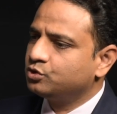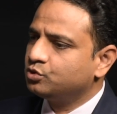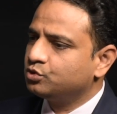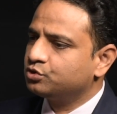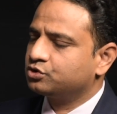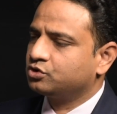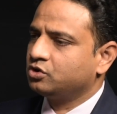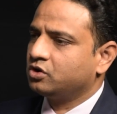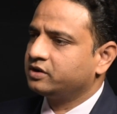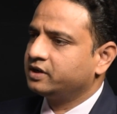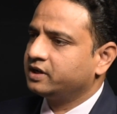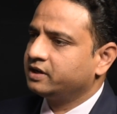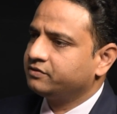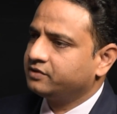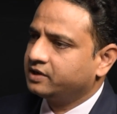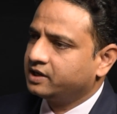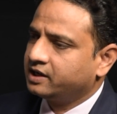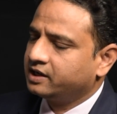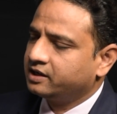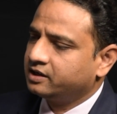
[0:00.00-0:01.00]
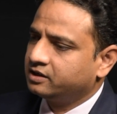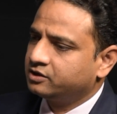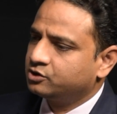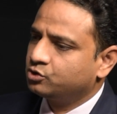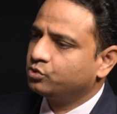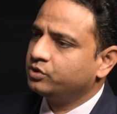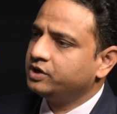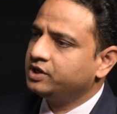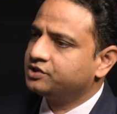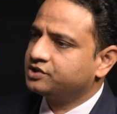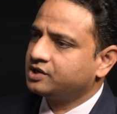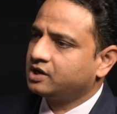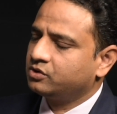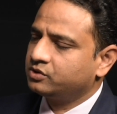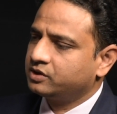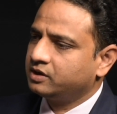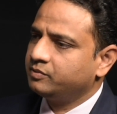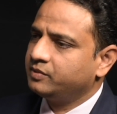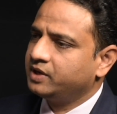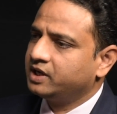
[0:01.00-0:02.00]
use cognitive AI to reach
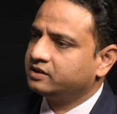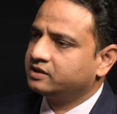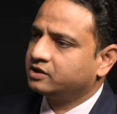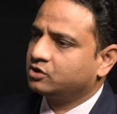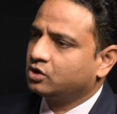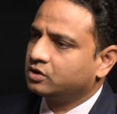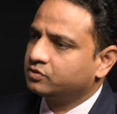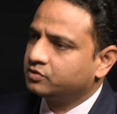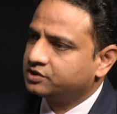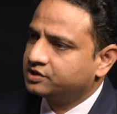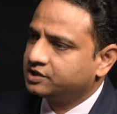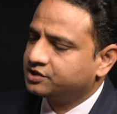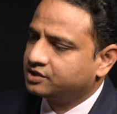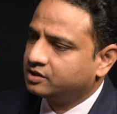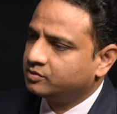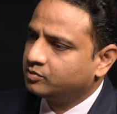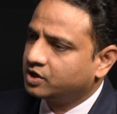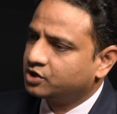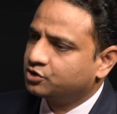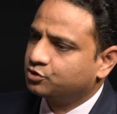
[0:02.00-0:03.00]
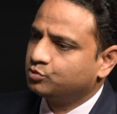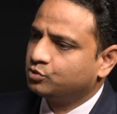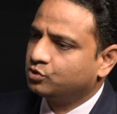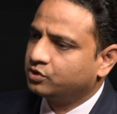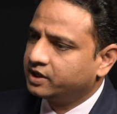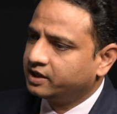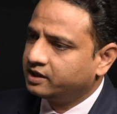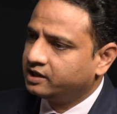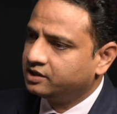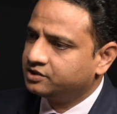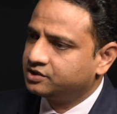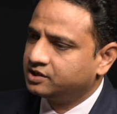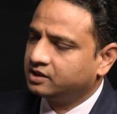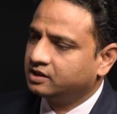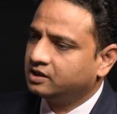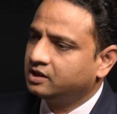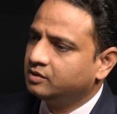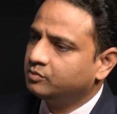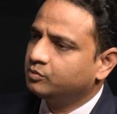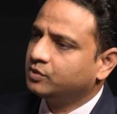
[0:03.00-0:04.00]
out and make the conversation much more
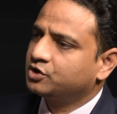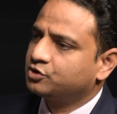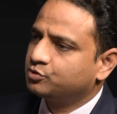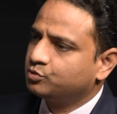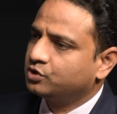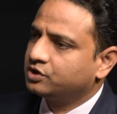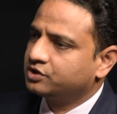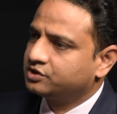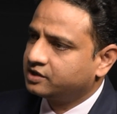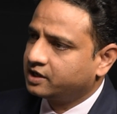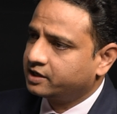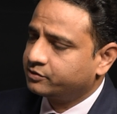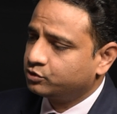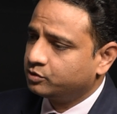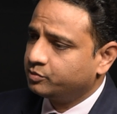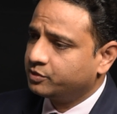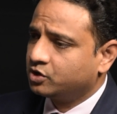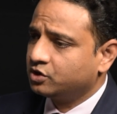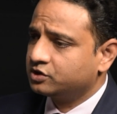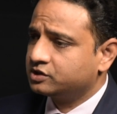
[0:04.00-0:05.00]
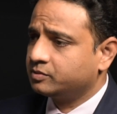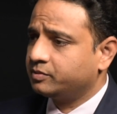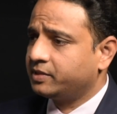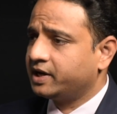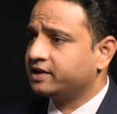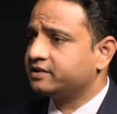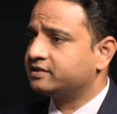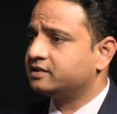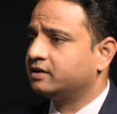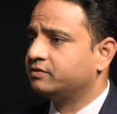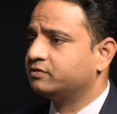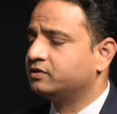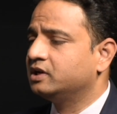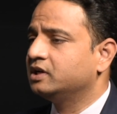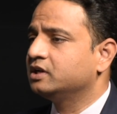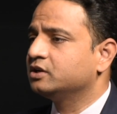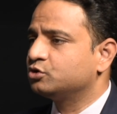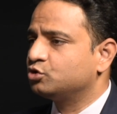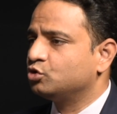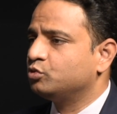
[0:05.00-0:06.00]
engaging, much more insightful, because the banks have
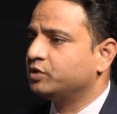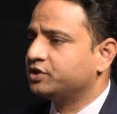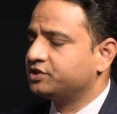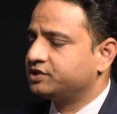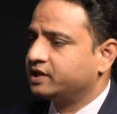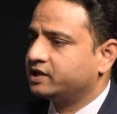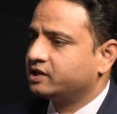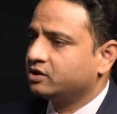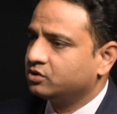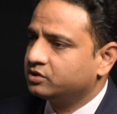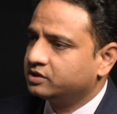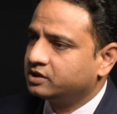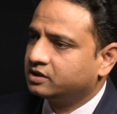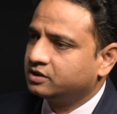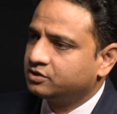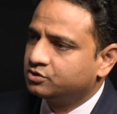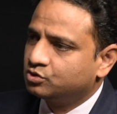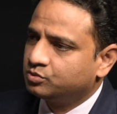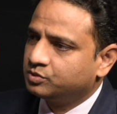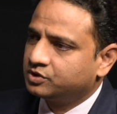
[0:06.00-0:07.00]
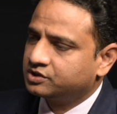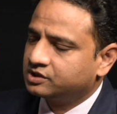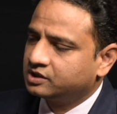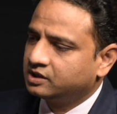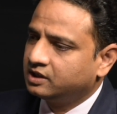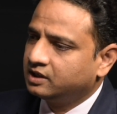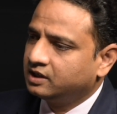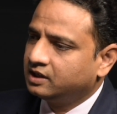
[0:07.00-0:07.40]
so much data on their consumers.